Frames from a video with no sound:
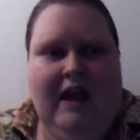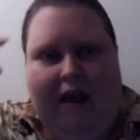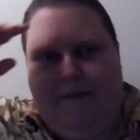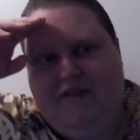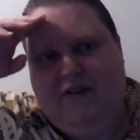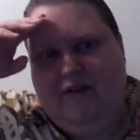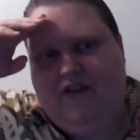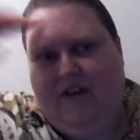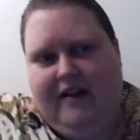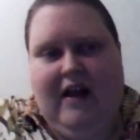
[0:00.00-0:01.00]
I'm Sarah
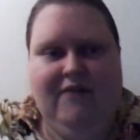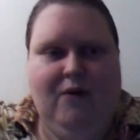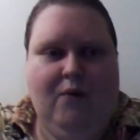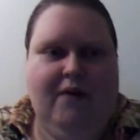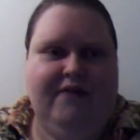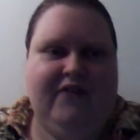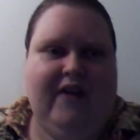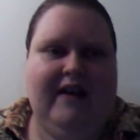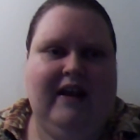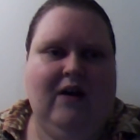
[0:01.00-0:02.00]
Jane Alphawolf
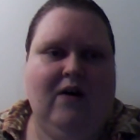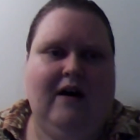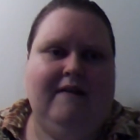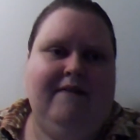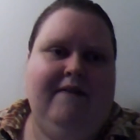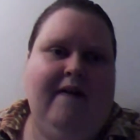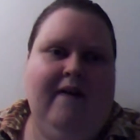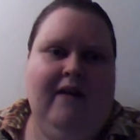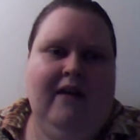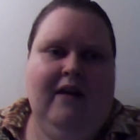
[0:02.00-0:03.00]
signing off.
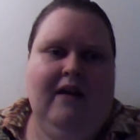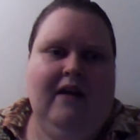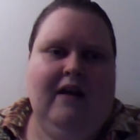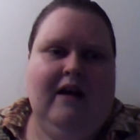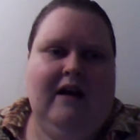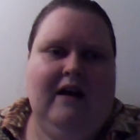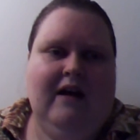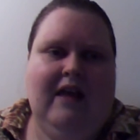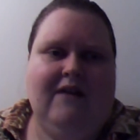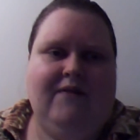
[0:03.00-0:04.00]

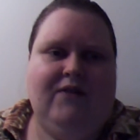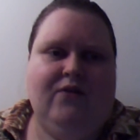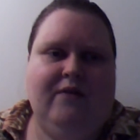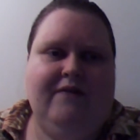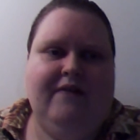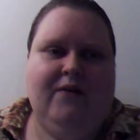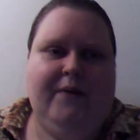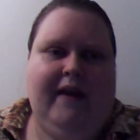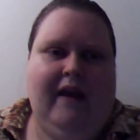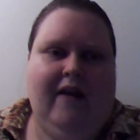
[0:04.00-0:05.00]
Uh, have a terrific
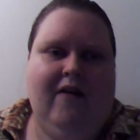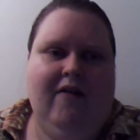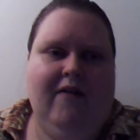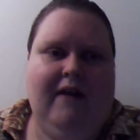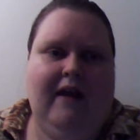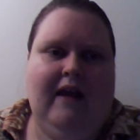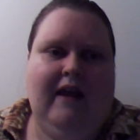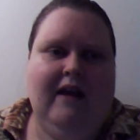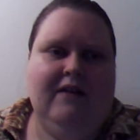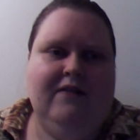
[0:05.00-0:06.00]
week
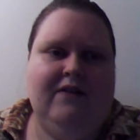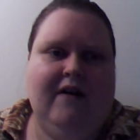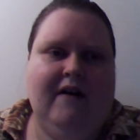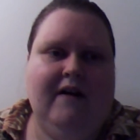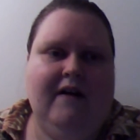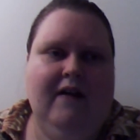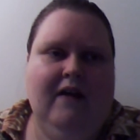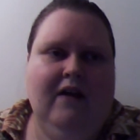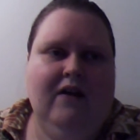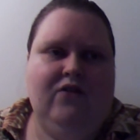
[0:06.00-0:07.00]
and uh,
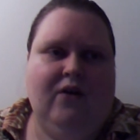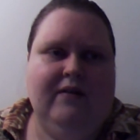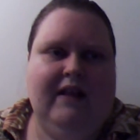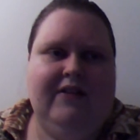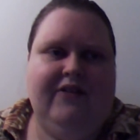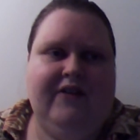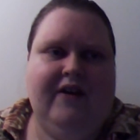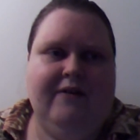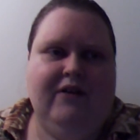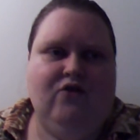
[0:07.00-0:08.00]
don't let
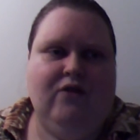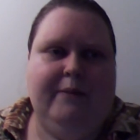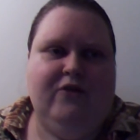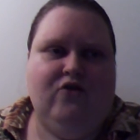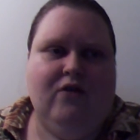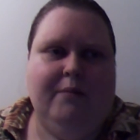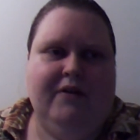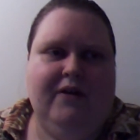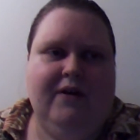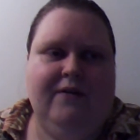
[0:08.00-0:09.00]
scary dreams
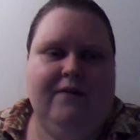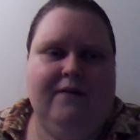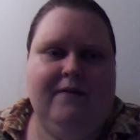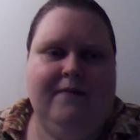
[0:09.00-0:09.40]
trouble you.